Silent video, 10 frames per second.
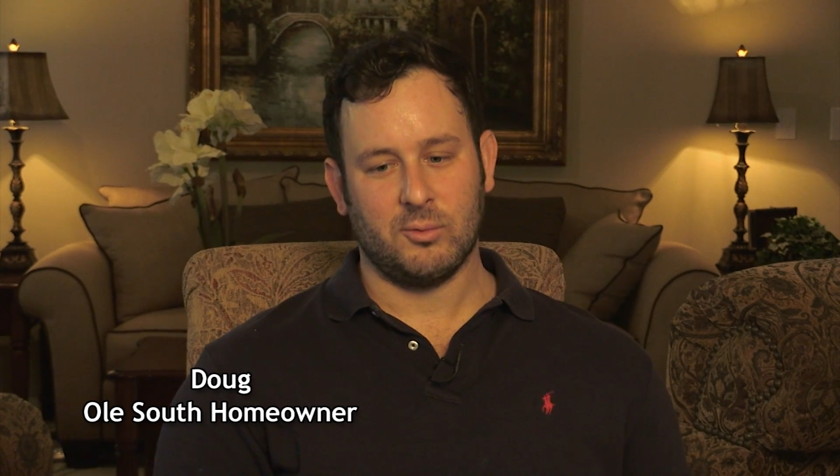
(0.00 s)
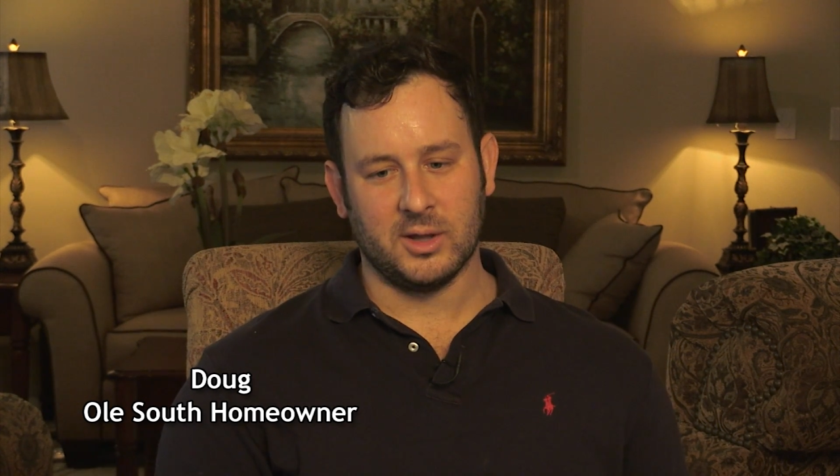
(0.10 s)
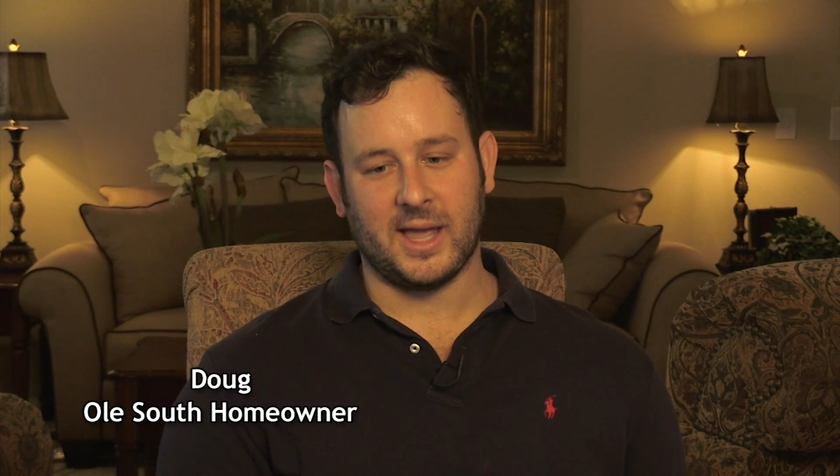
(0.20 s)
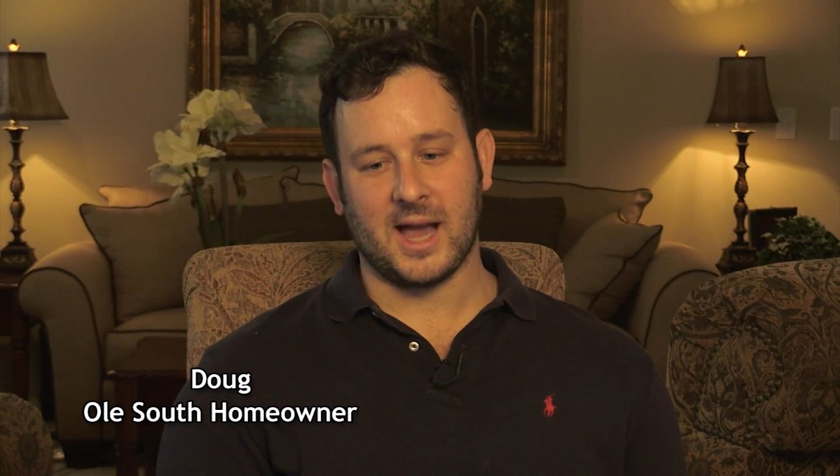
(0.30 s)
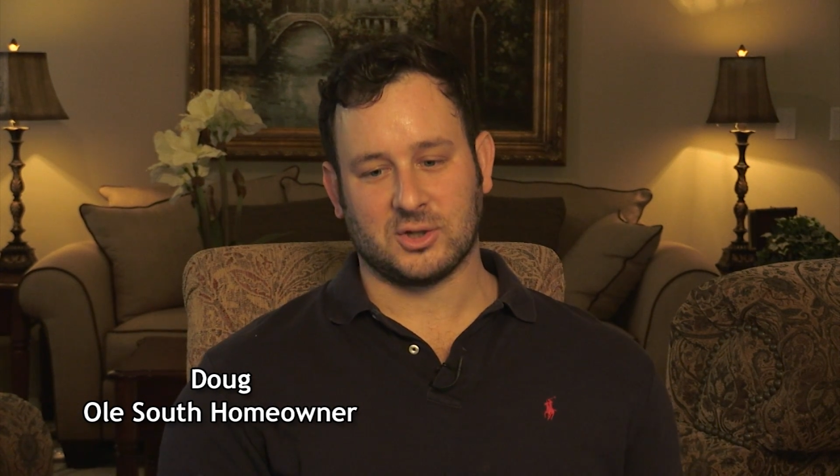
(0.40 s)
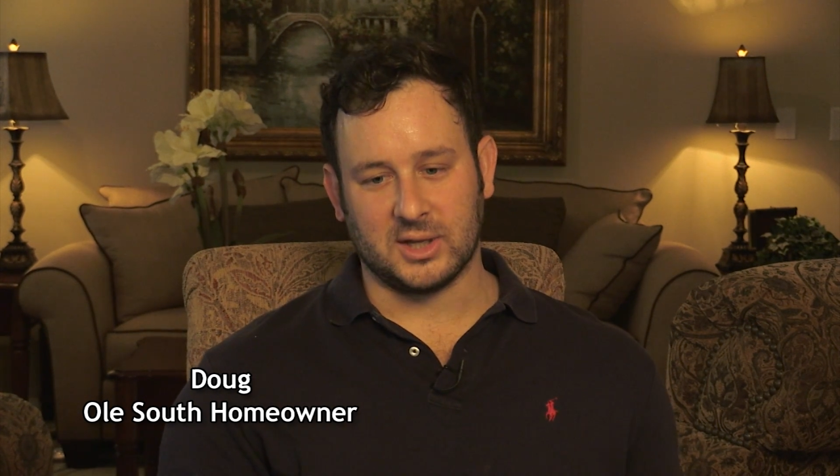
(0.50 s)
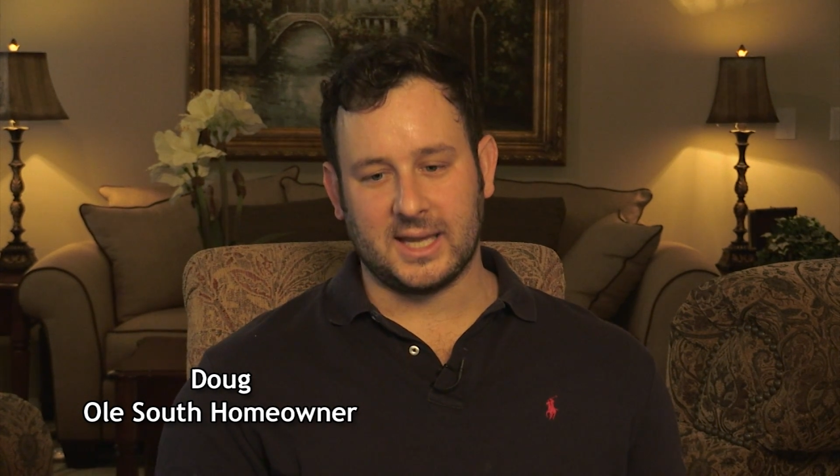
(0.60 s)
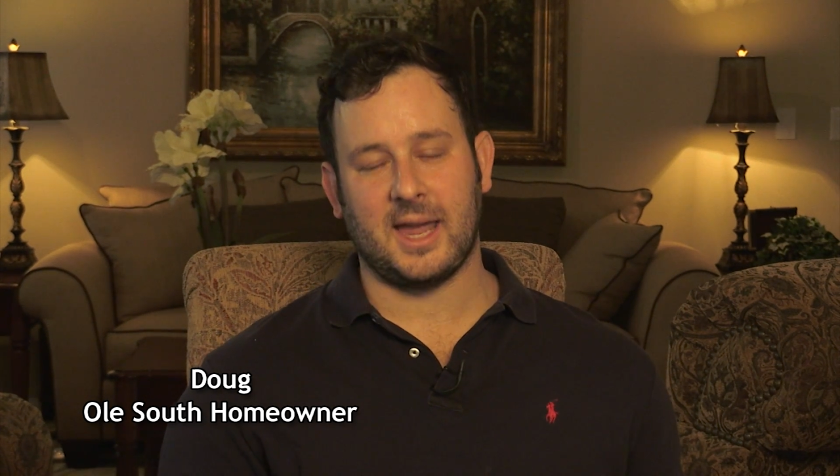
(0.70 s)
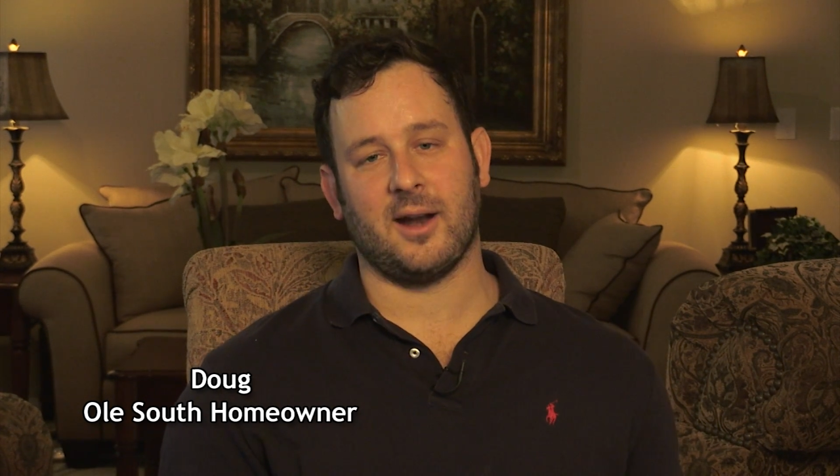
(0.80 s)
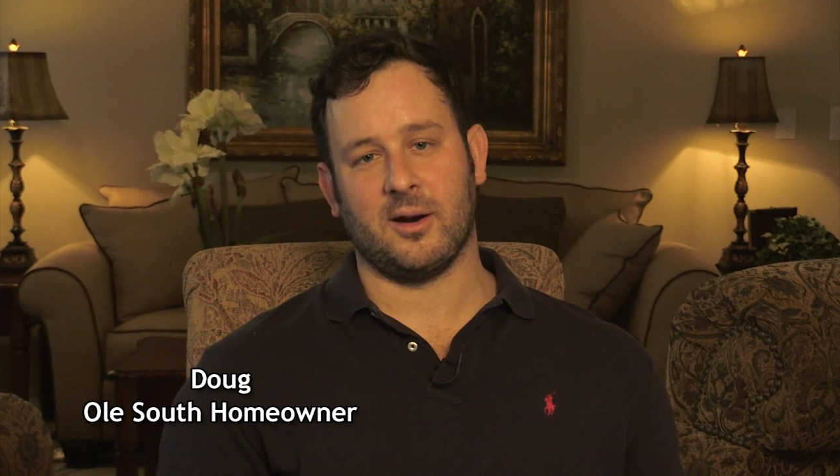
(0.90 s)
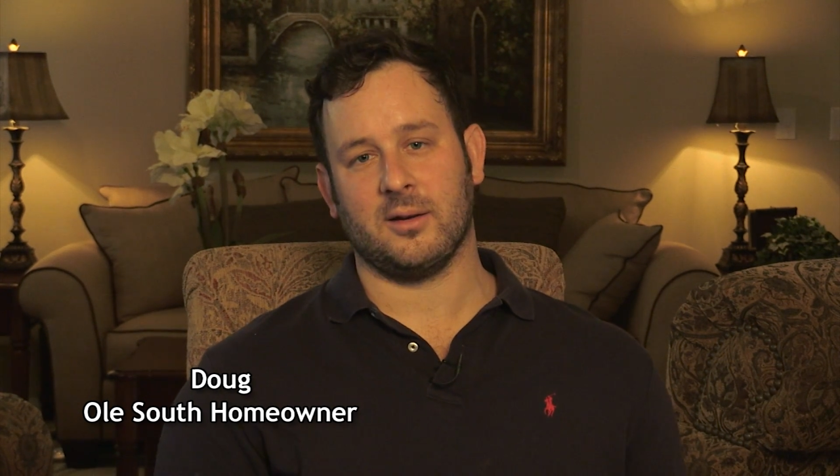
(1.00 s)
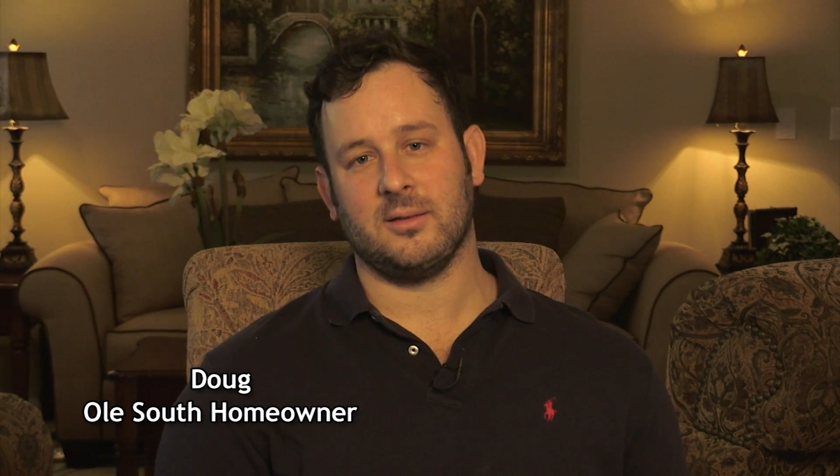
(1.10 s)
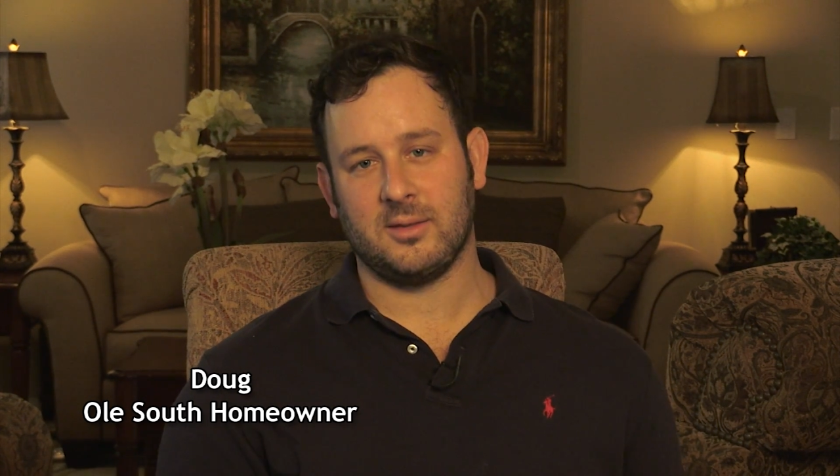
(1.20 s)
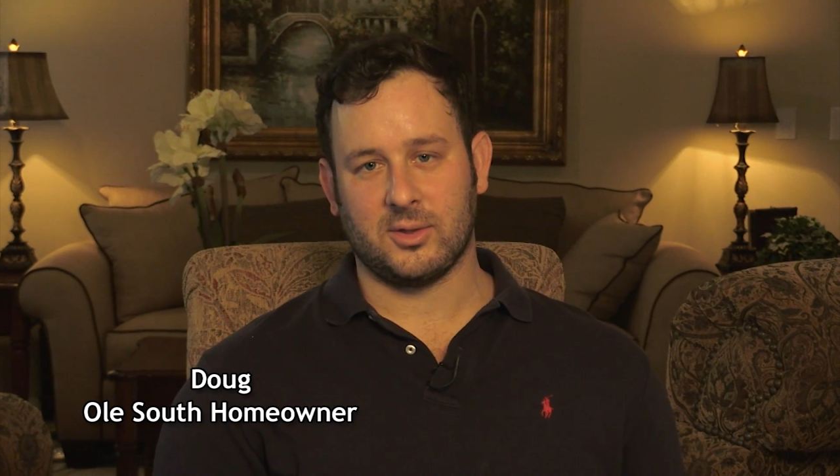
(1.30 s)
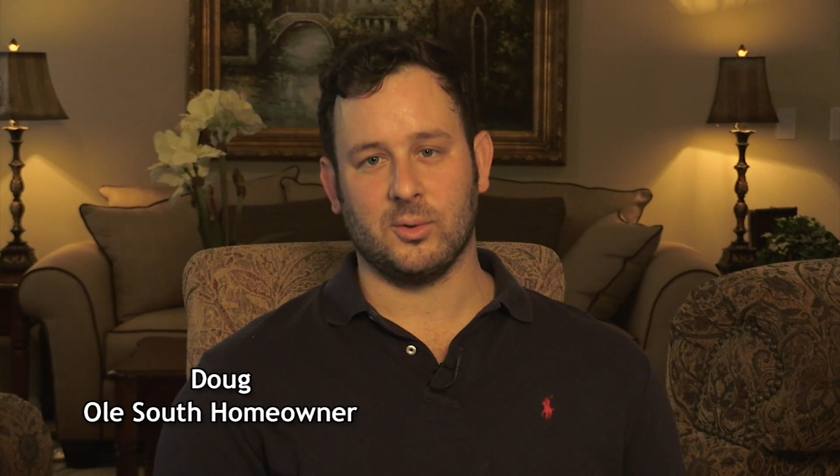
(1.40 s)
really actually
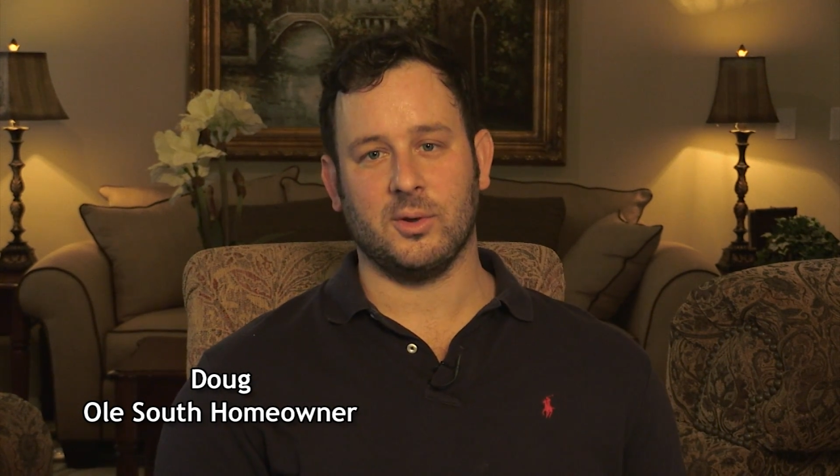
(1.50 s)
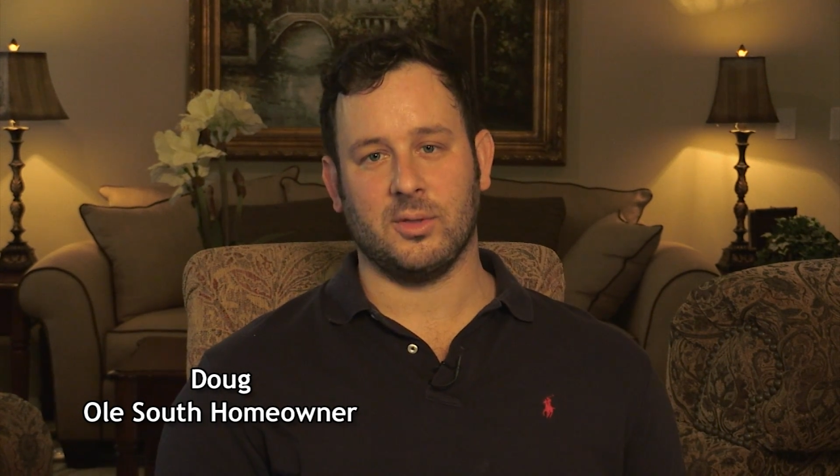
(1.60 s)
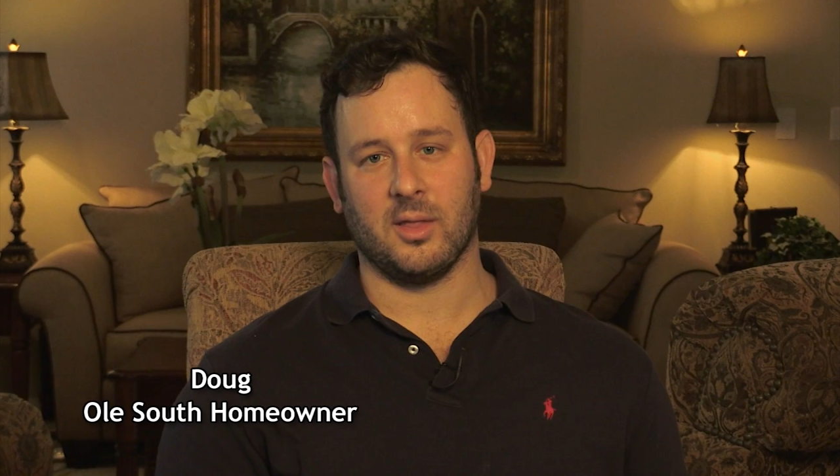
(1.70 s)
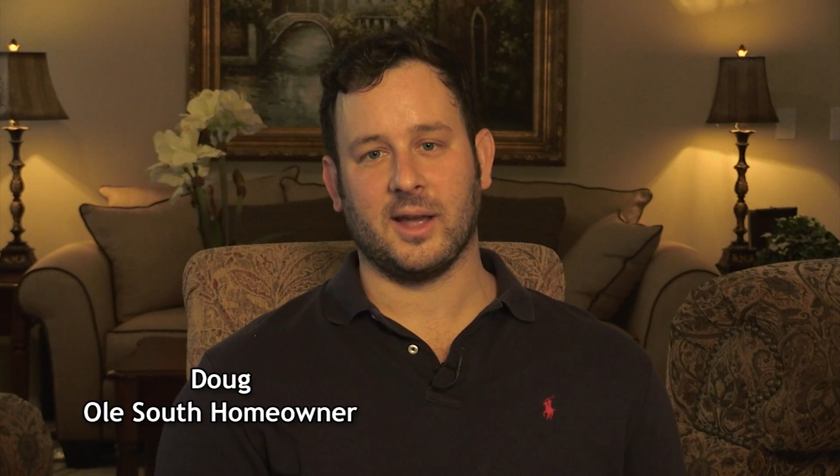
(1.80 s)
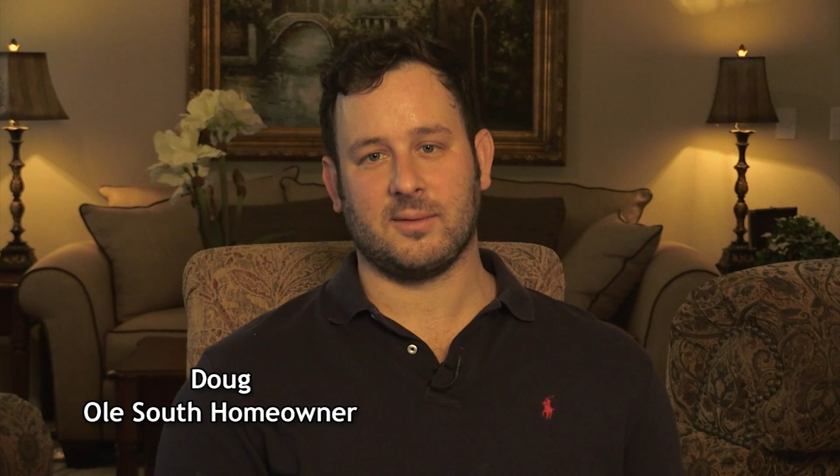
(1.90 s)
cared through